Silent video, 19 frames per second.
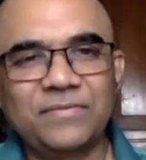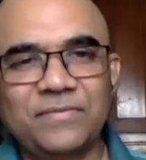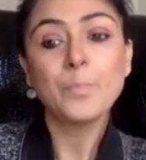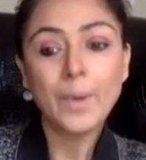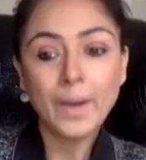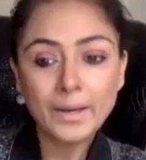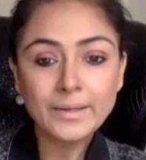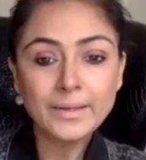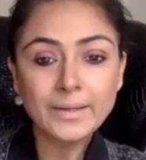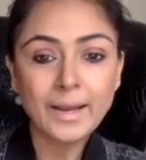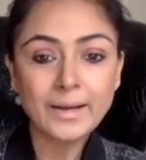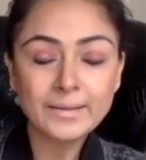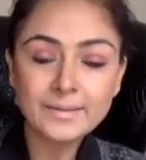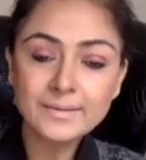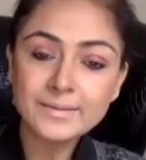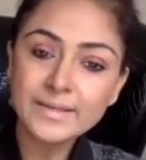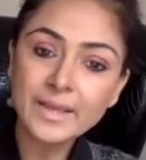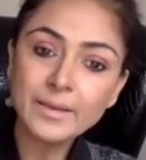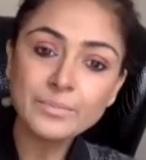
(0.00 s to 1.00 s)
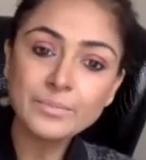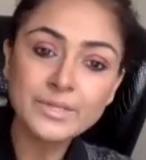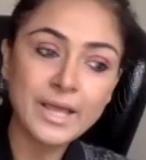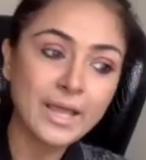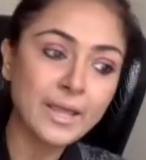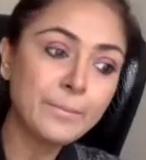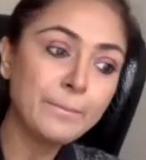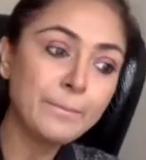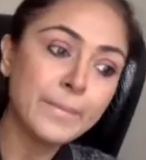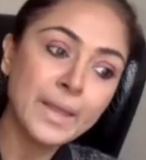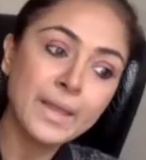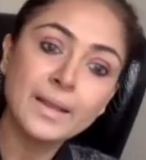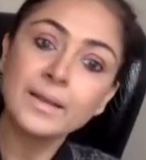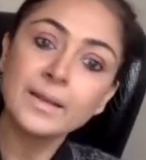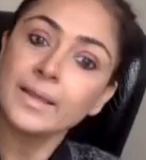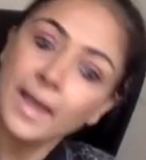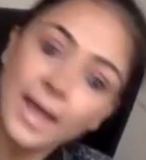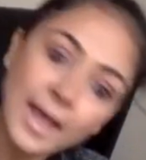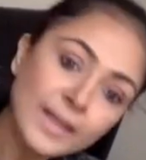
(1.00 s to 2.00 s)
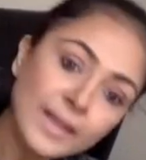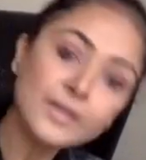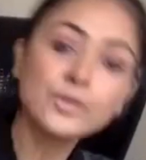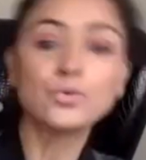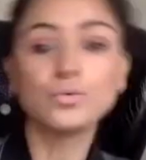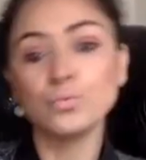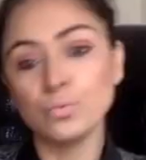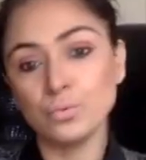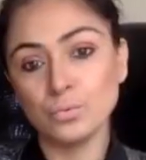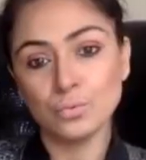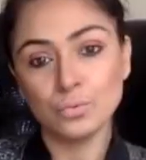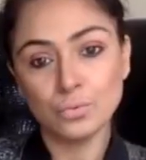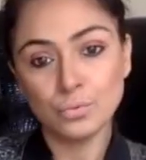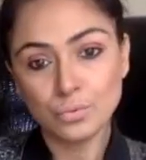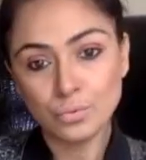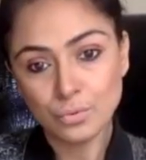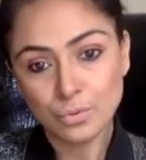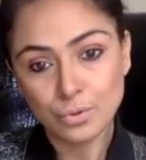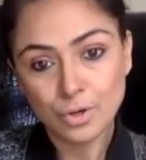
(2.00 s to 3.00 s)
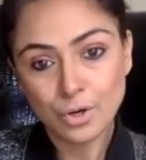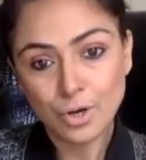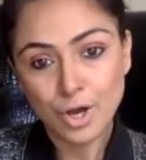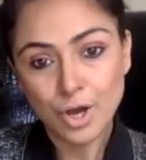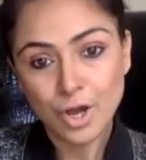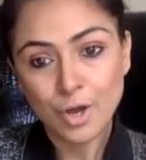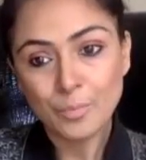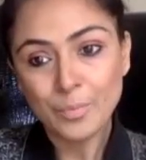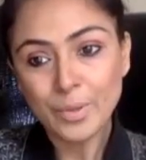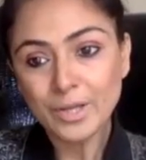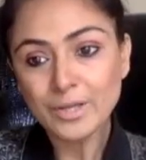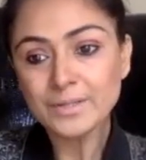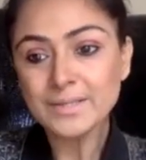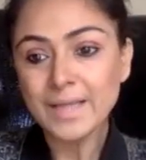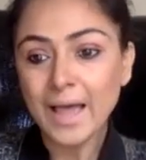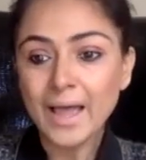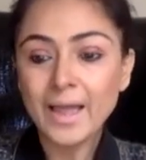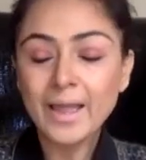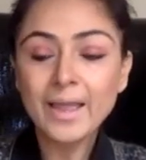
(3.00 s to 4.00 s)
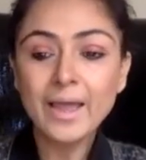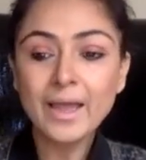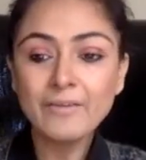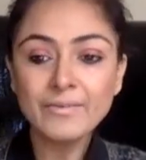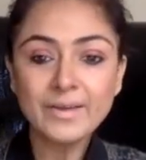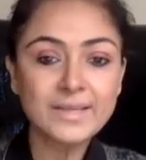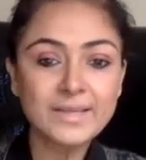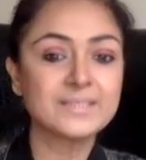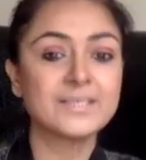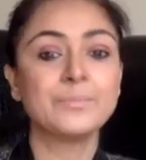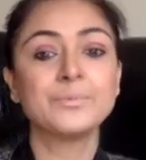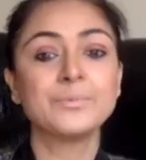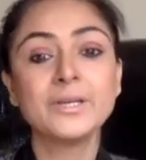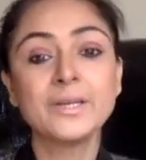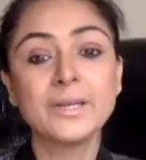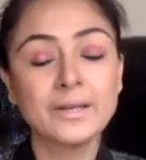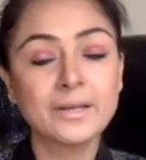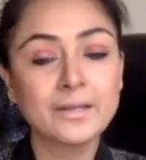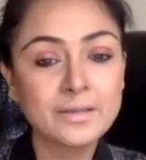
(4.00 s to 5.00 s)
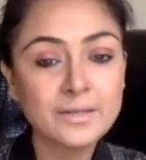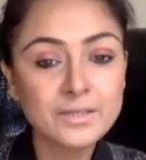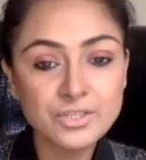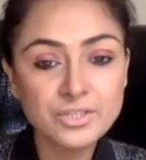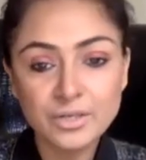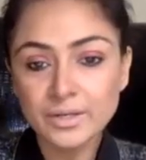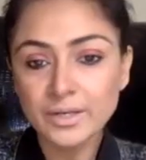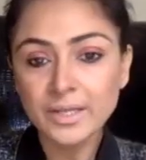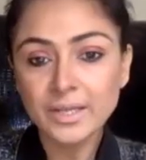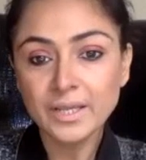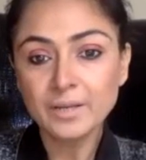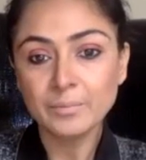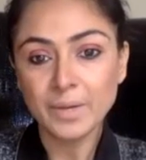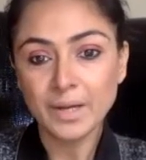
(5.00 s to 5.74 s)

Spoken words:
But at the same time, male can do, because I have accepted another journey in my